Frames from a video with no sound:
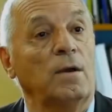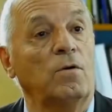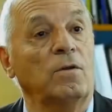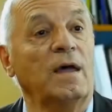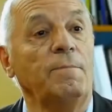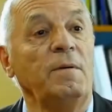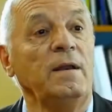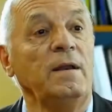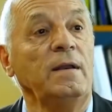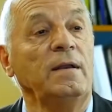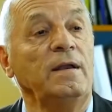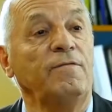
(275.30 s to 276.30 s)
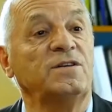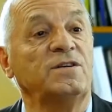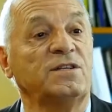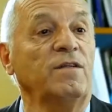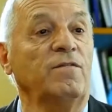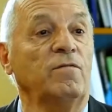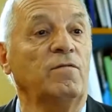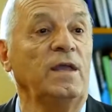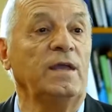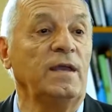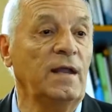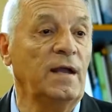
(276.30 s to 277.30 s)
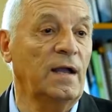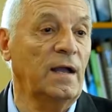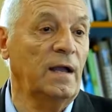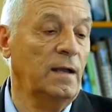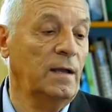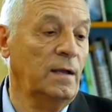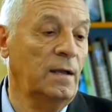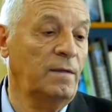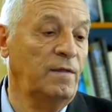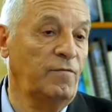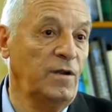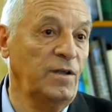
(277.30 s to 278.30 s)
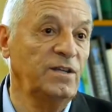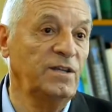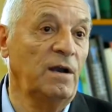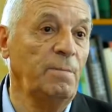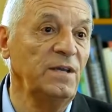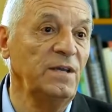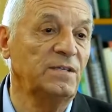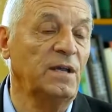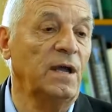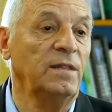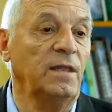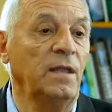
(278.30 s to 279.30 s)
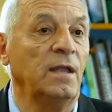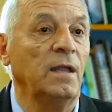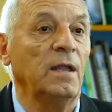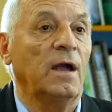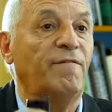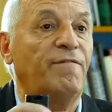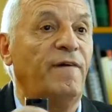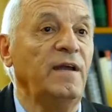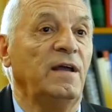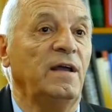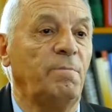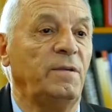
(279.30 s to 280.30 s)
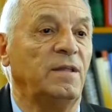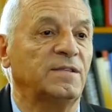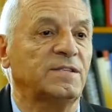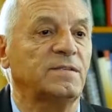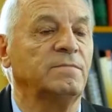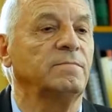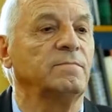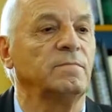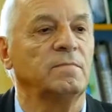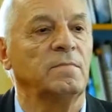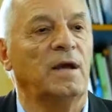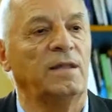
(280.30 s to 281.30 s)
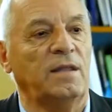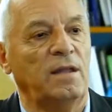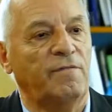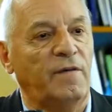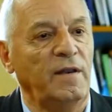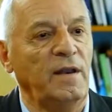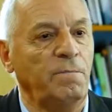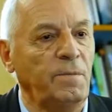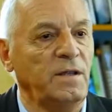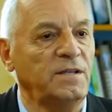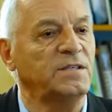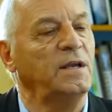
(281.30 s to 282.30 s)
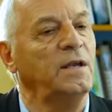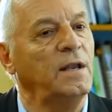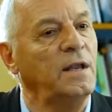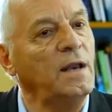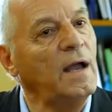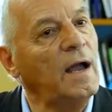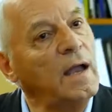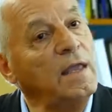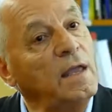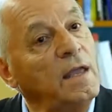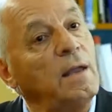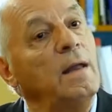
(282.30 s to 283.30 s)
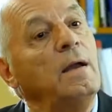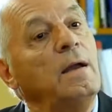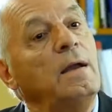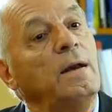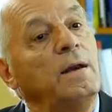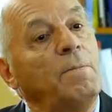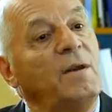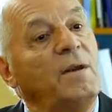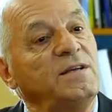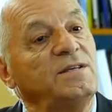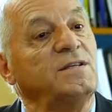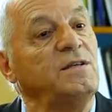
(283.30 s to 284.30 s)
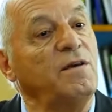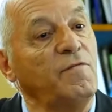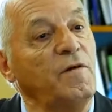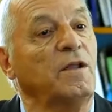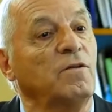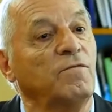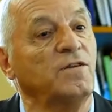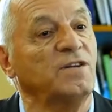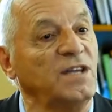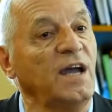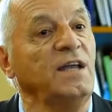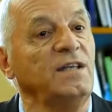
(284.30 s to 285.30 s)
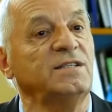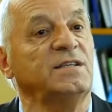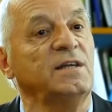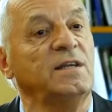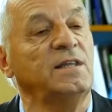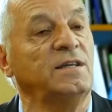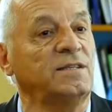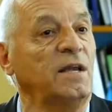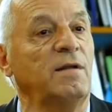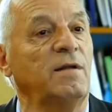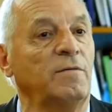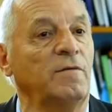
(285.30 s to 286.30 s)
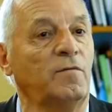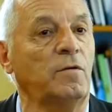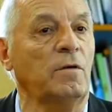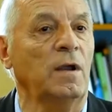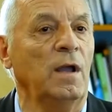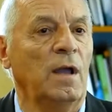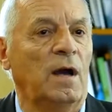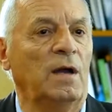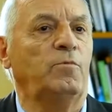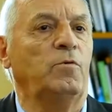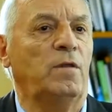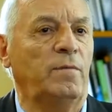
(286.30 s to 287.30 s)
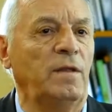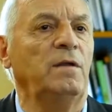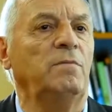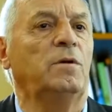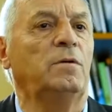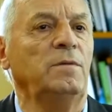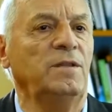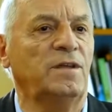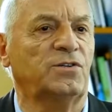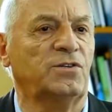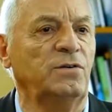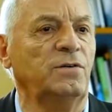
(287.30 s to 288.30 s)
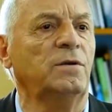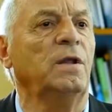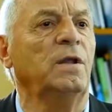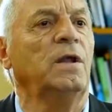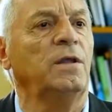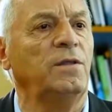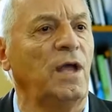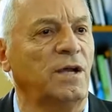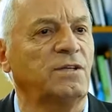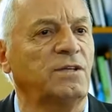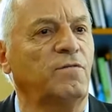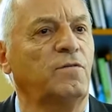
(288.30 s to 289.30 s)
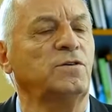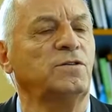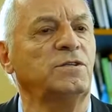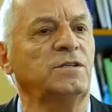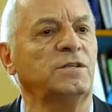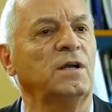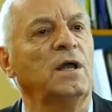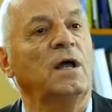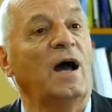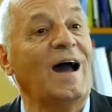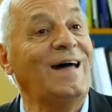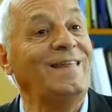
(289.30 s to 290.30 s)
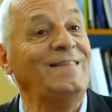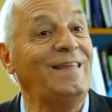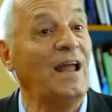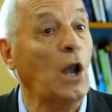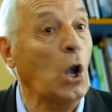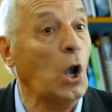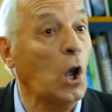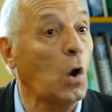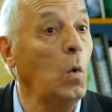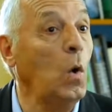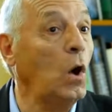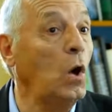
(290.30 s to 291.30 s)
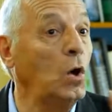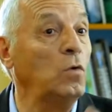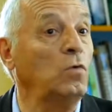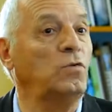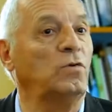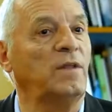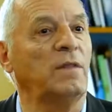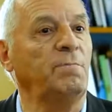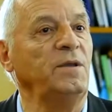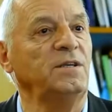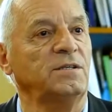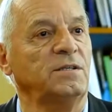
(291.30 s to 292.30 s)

What happens if instead of taking a differential piece, I take a finite piece? I take a finite piece and then I replace the effect of the sides, the same as before. I put the bending moment, the shear, the axial forces, and the whole load on that piece.